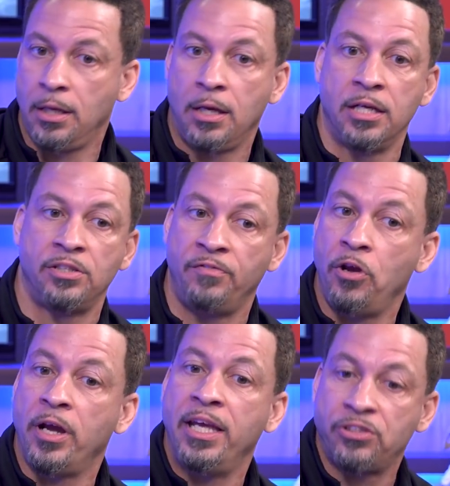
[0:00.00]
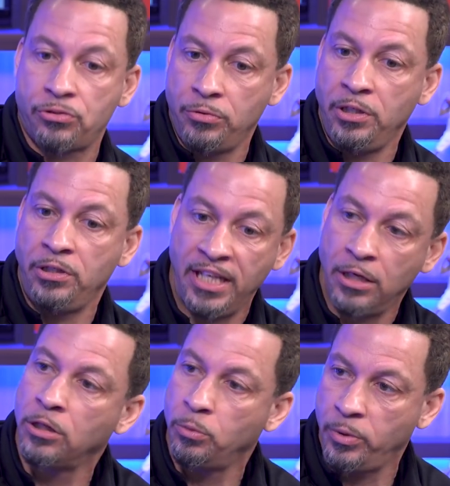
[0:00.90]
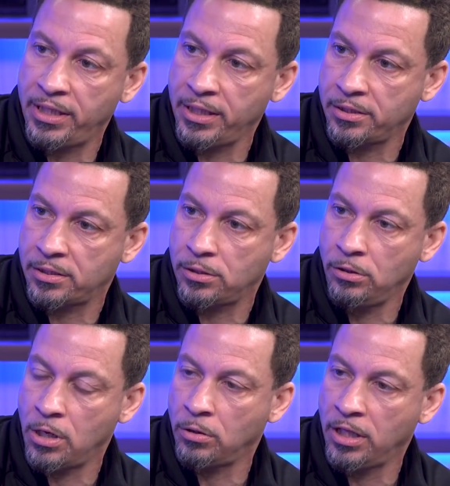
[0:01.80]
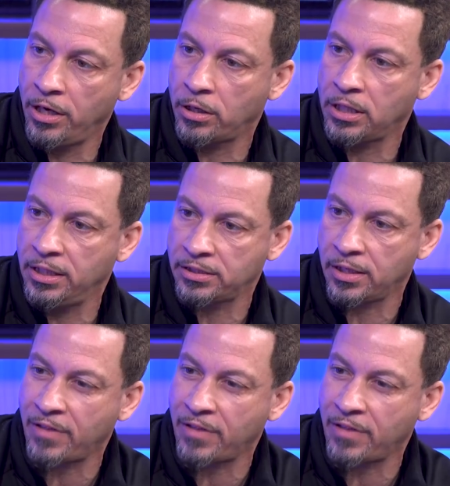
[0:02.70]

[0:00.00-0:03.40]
because of your history dealing with this, you know, lyrically and stuff?